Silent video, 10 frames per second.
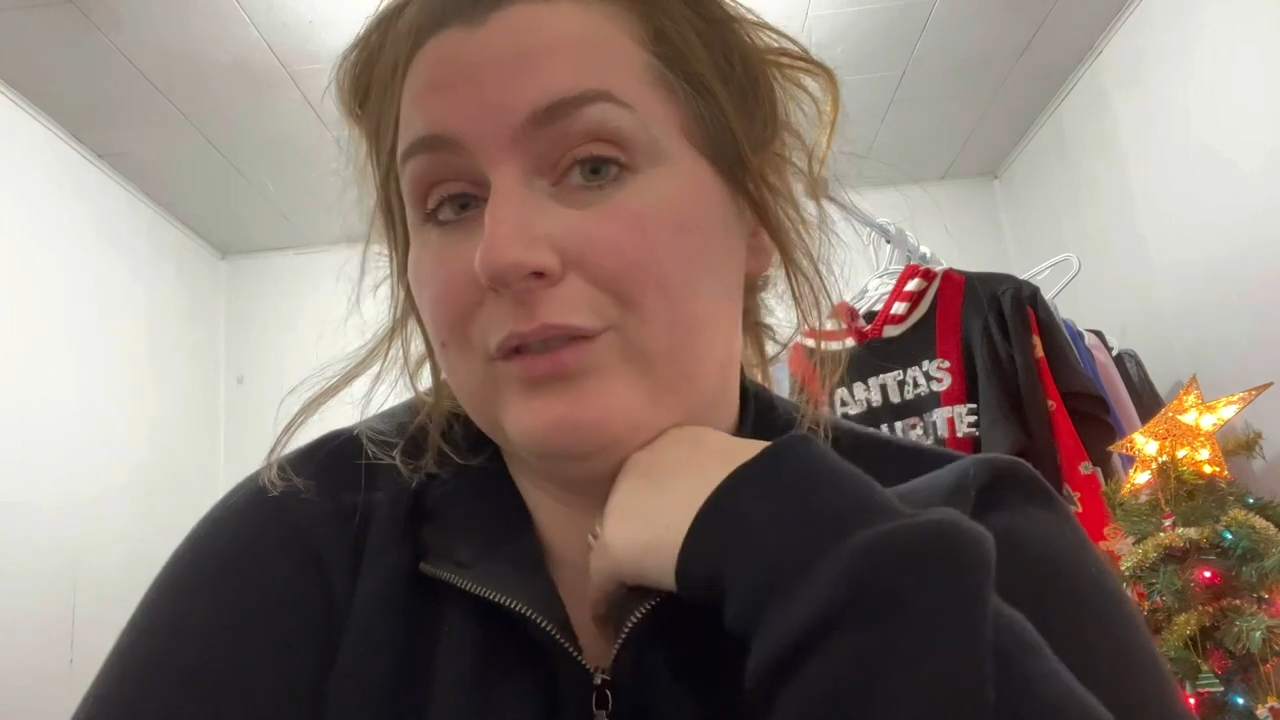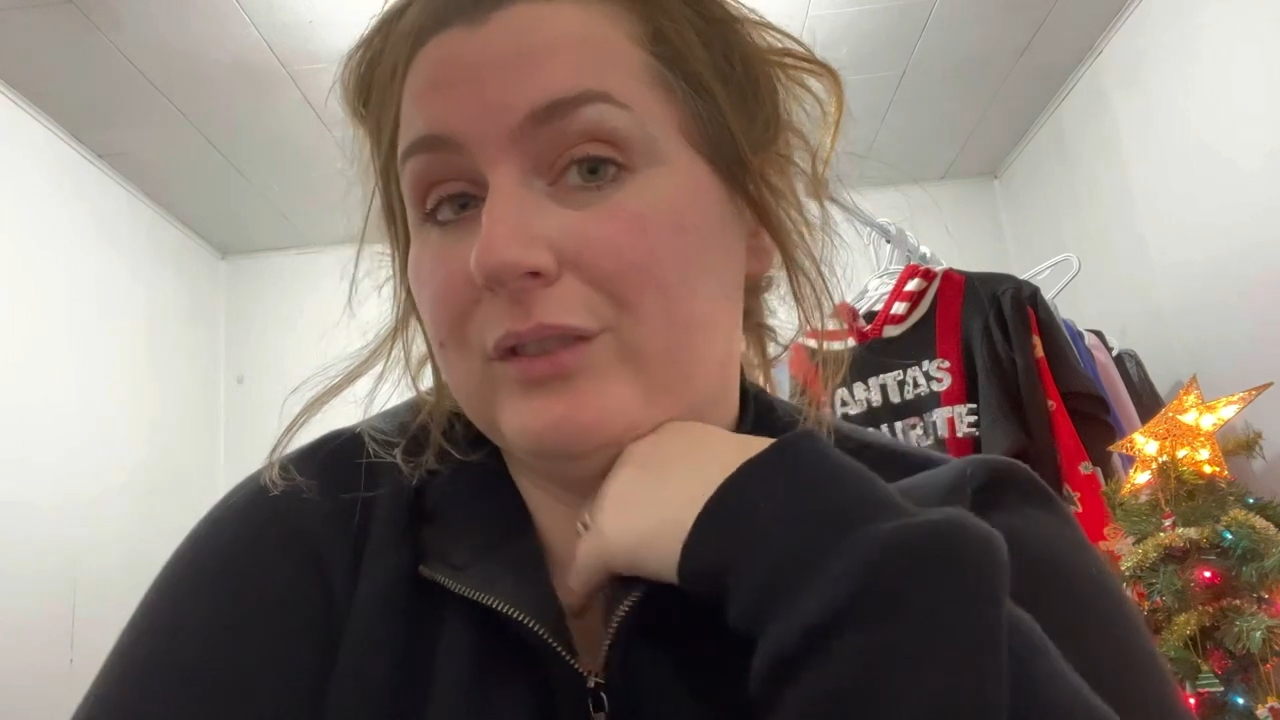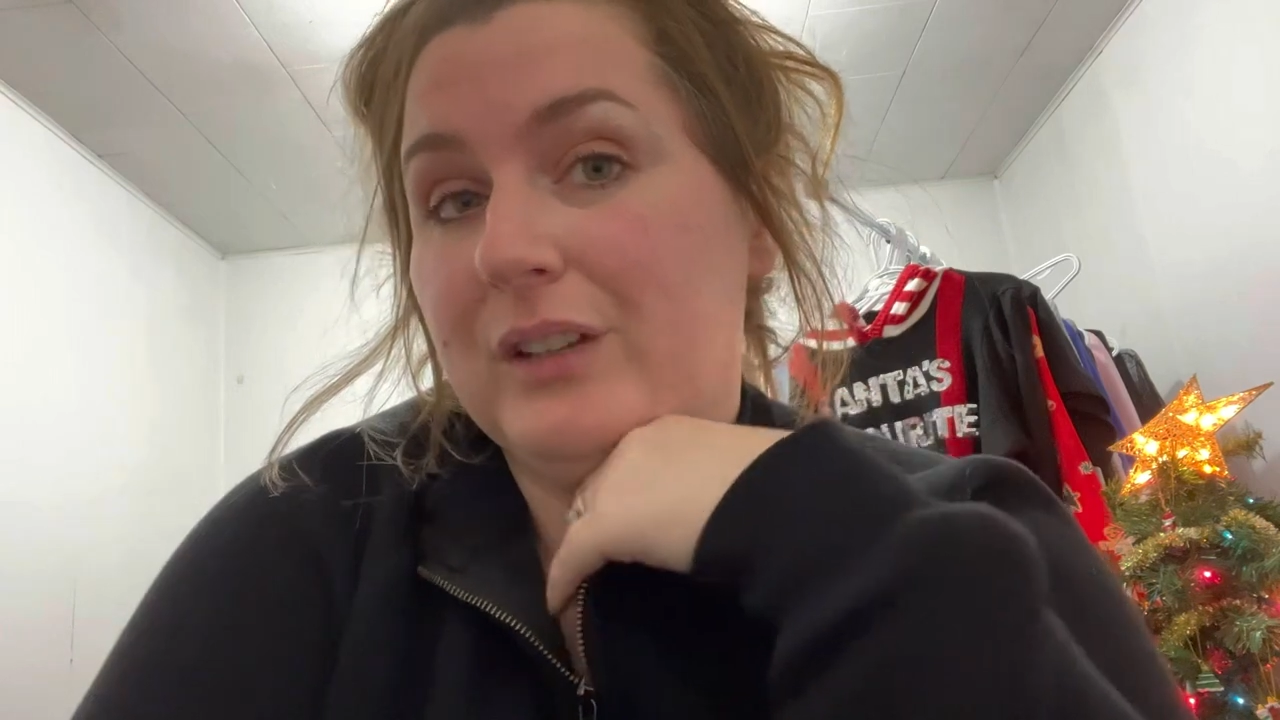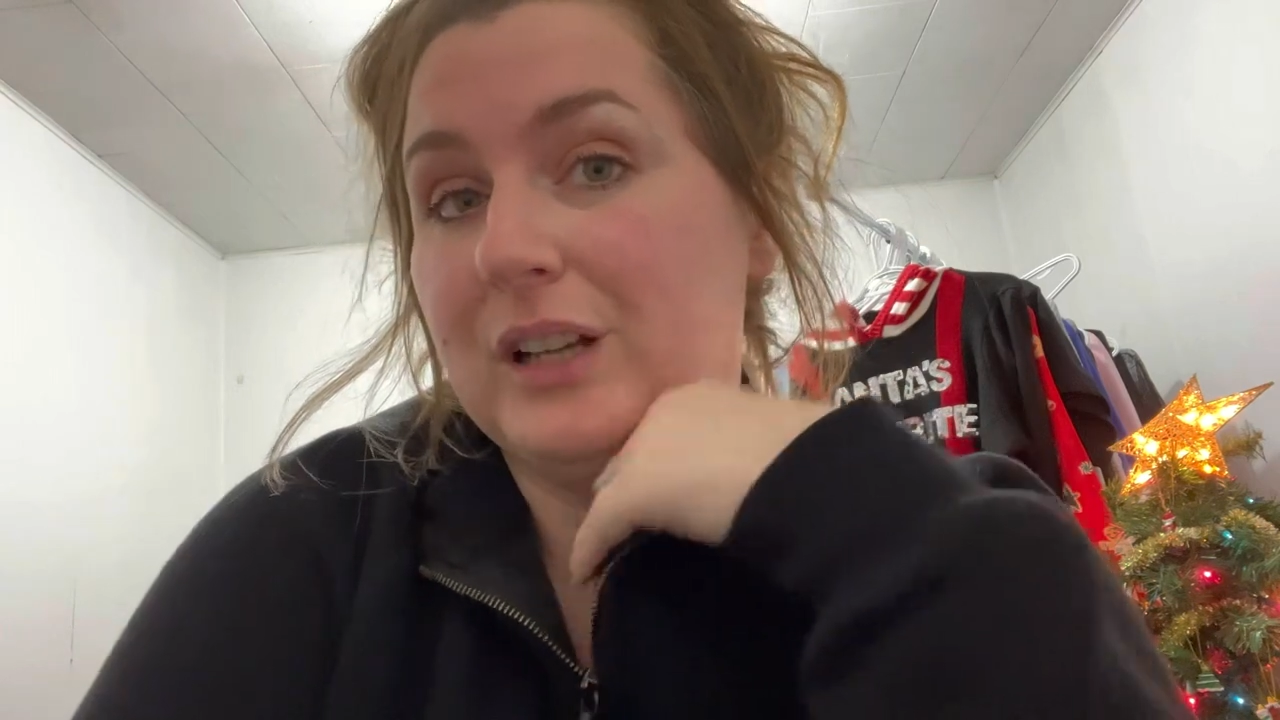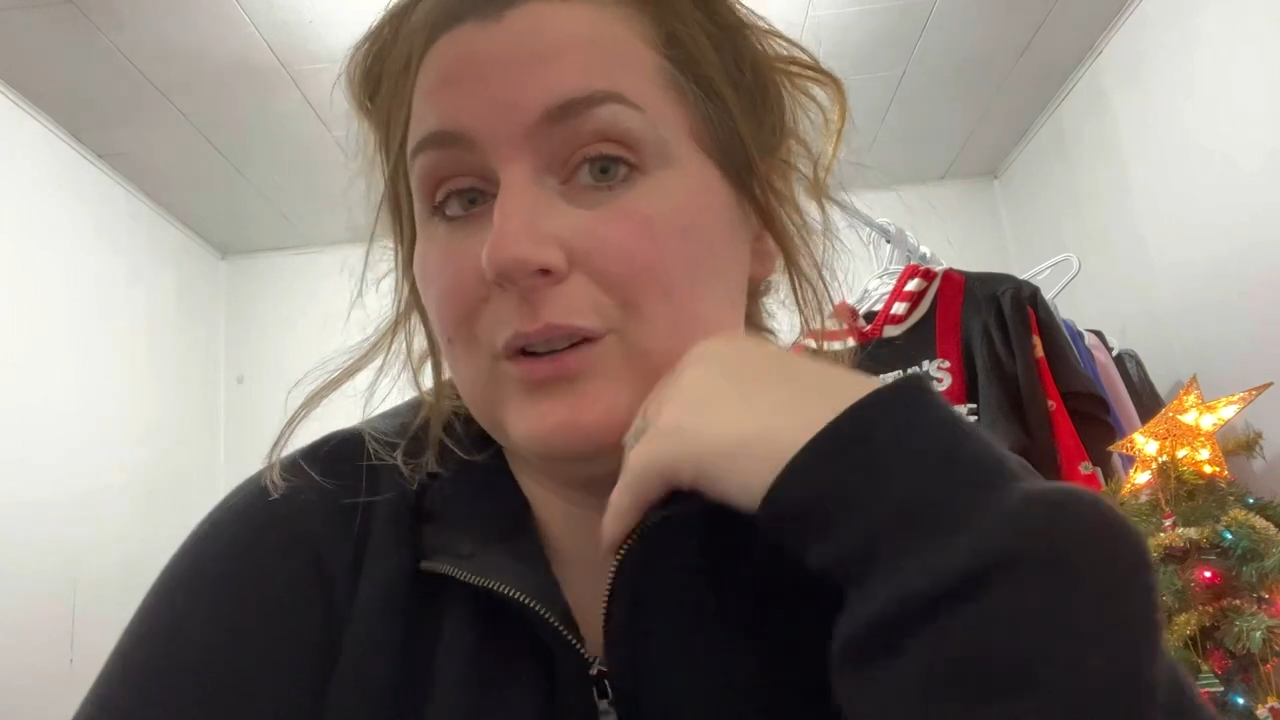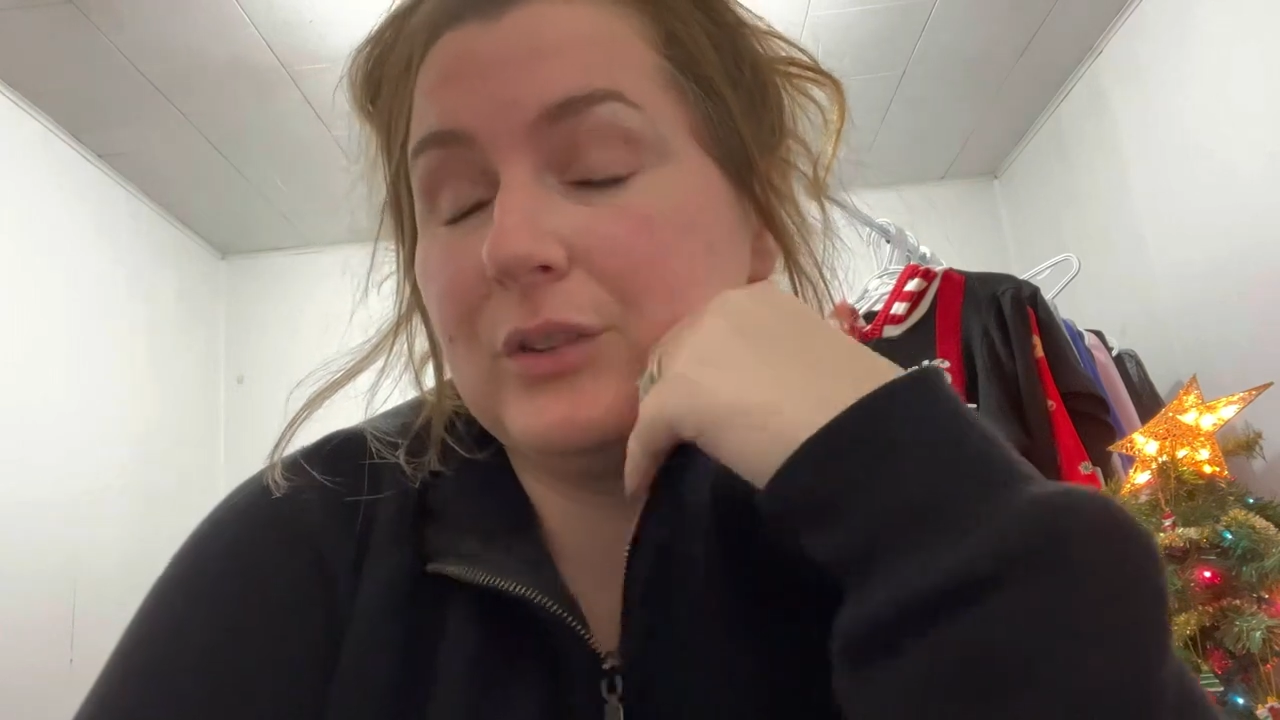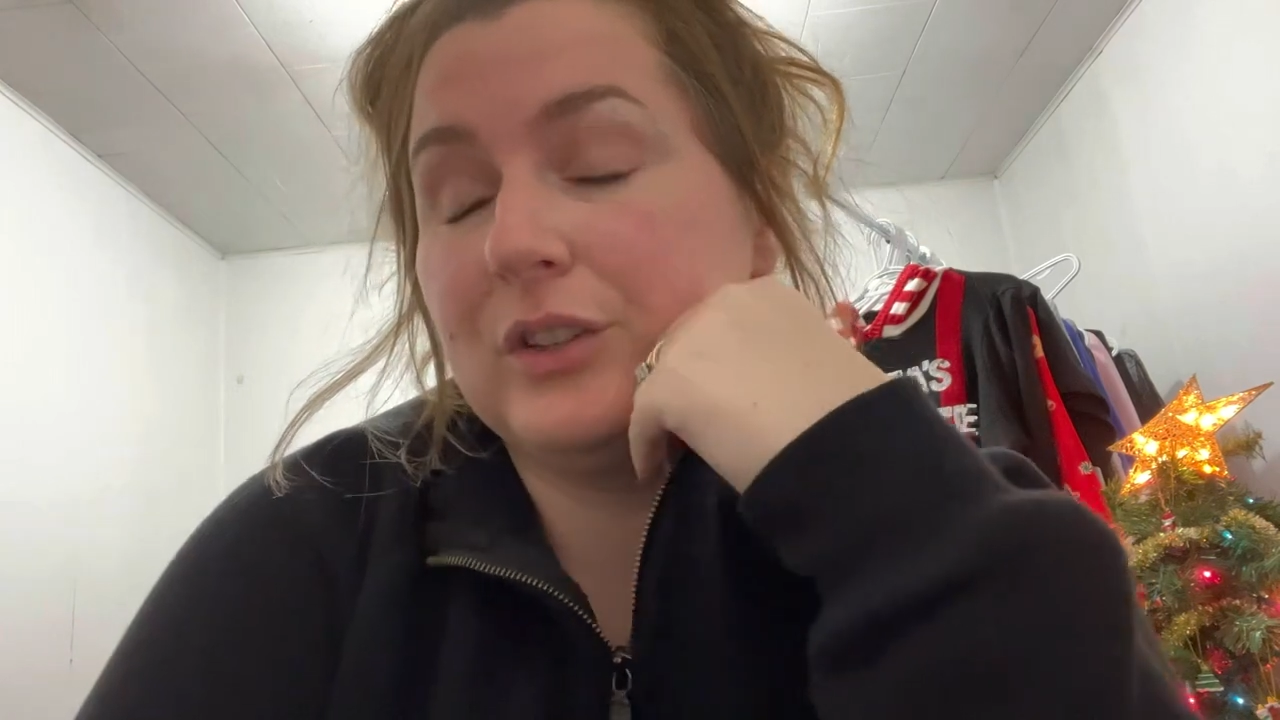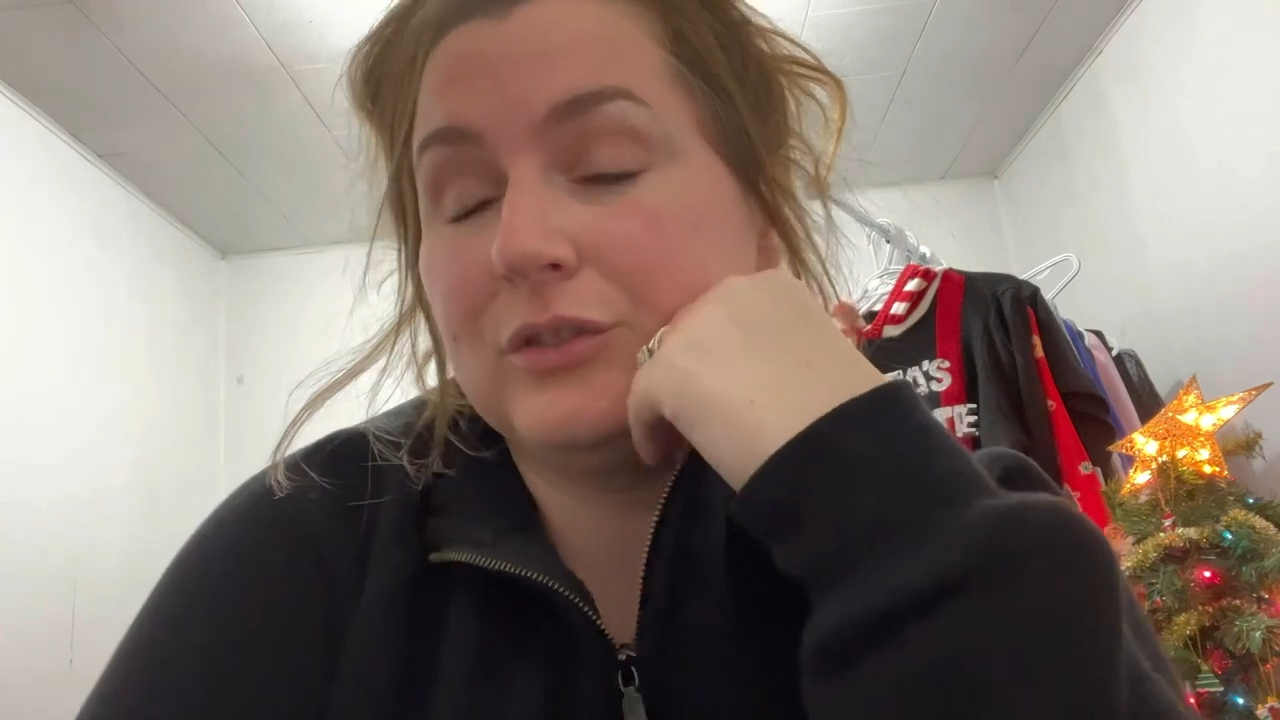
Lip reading: her videos.